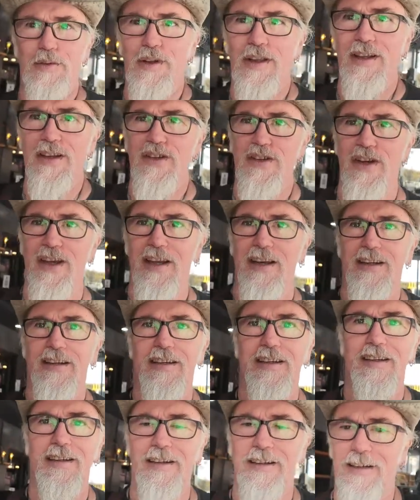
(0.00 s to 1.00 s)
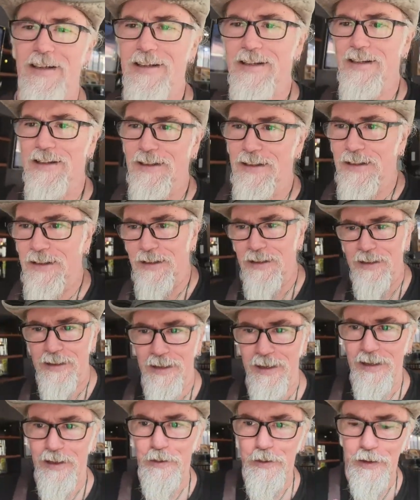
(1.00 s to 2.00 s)
everything set.
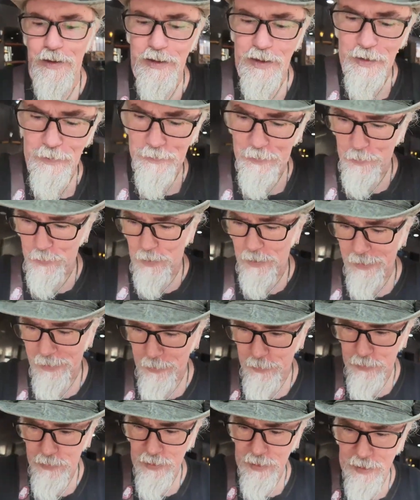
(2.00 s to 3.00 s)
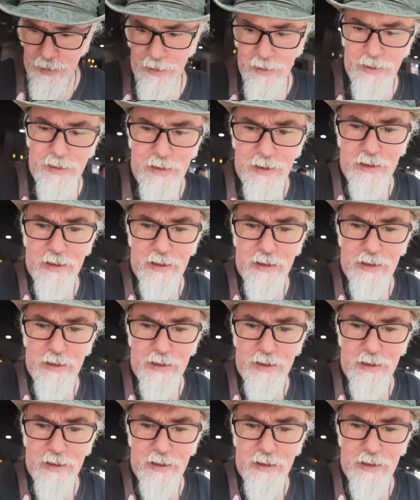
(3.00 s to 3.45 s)
Now we just have to walk outside.